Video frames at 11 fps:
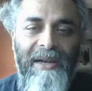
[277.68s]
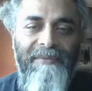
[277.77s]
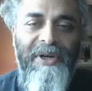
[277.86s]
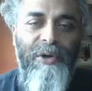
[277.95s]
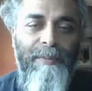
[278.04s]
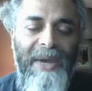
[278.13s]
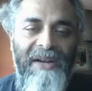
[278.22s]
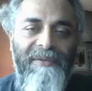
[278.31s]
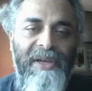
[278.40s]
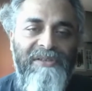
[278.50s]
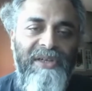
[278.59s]
relevant to
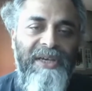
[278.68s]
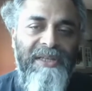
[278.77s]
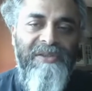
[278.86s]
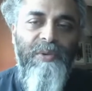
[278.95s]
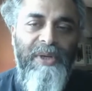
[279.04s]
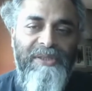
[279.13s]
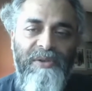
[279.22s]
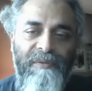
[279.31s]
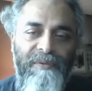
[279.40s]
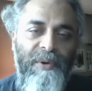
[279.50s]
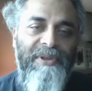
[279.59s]
manufacturing, and so on and
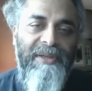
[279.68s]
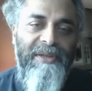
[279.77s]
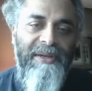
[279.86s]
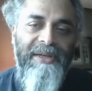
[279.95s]
so forth.